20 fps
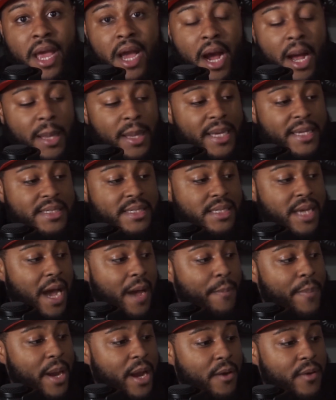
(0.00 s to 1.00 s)
unless
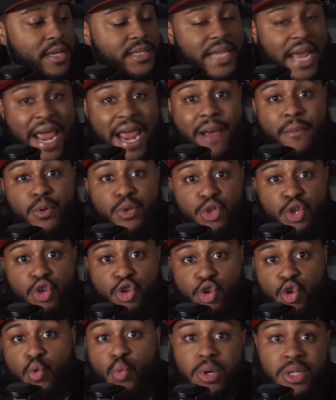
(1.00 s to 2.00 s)
Scott Perry is able to
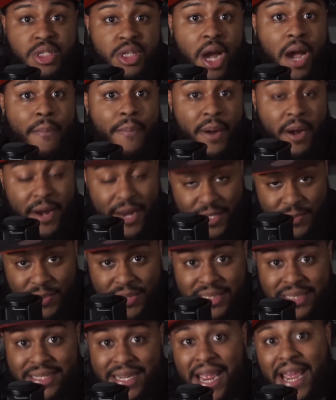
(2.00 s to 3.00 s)
do what Scott Perry has
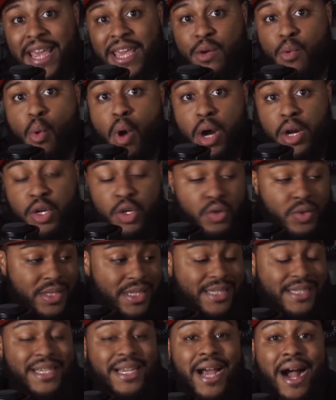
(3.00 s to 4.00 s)
been saying he wanted to do
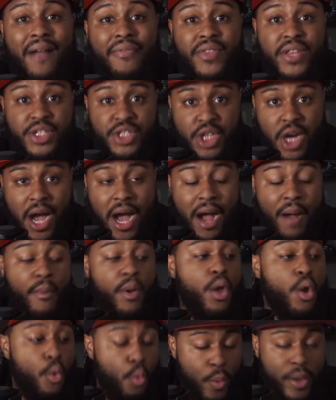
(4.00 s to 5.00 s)
since he got the job,